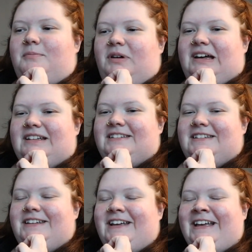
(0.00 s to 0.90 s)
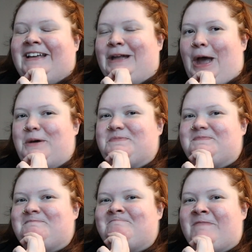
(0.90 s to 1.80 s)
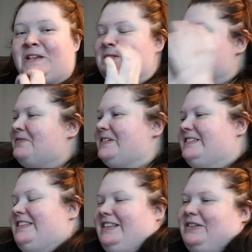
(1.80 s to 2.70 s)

But yeah, so it was the first,